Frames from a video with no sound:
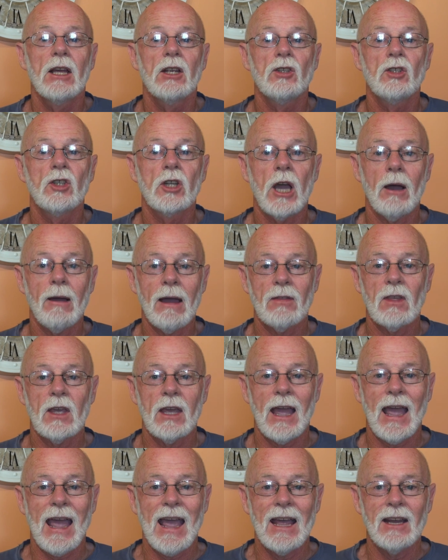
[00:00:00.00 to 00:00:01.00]
to go out
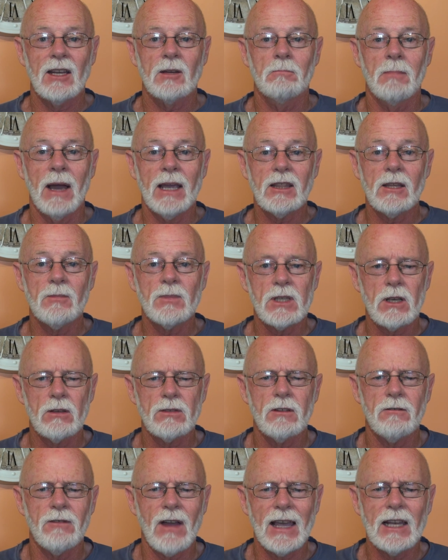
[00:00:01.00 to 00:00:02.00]
there and make
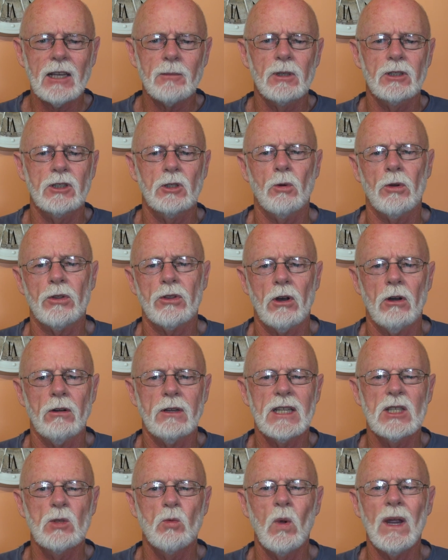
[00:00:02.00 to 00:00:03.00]
themselves available to
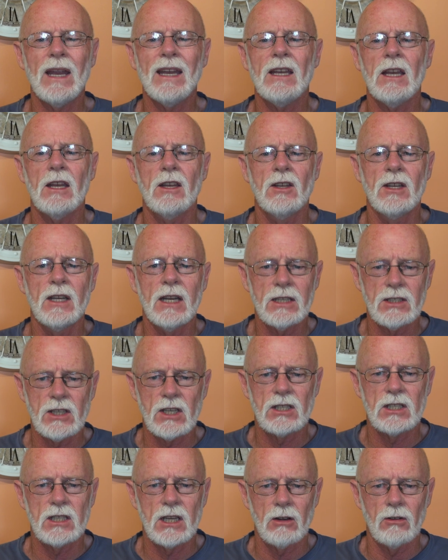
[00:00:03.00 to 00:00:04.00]
authorities when
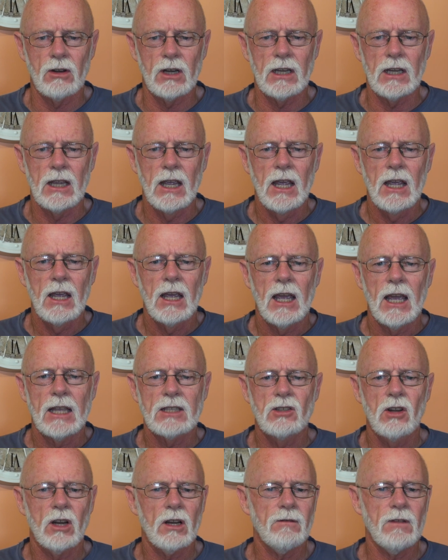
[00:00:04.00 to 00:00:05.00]
necessary.
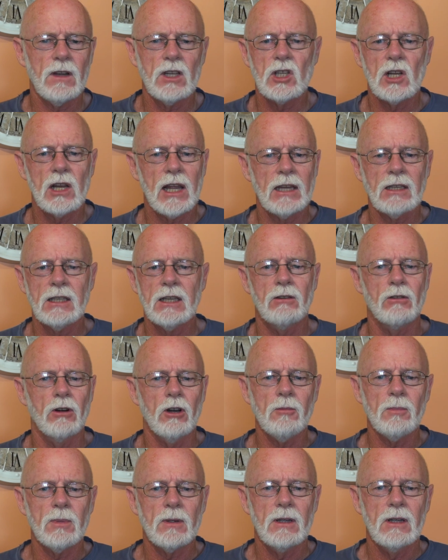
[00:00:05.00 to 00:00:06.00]
It's not a vigilante
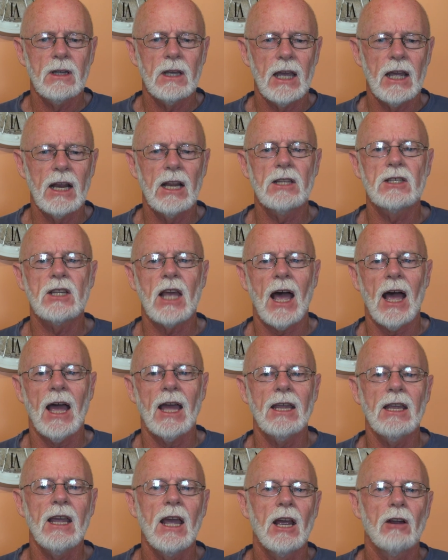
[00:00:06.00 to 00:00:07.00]
group. It is
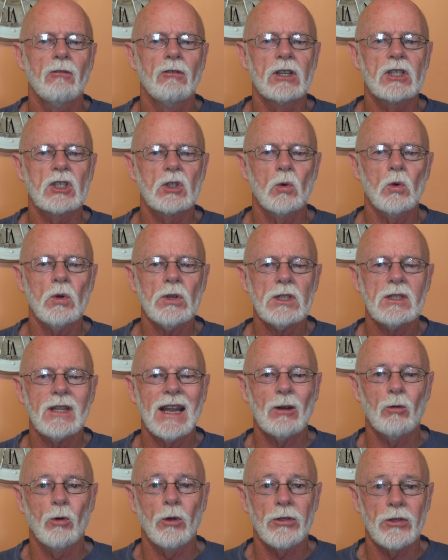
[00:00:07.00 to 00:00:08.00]
a resource
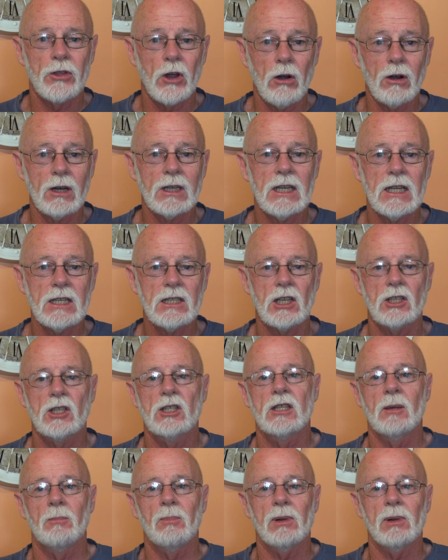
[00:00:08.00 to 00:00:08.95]
that authorities, such as the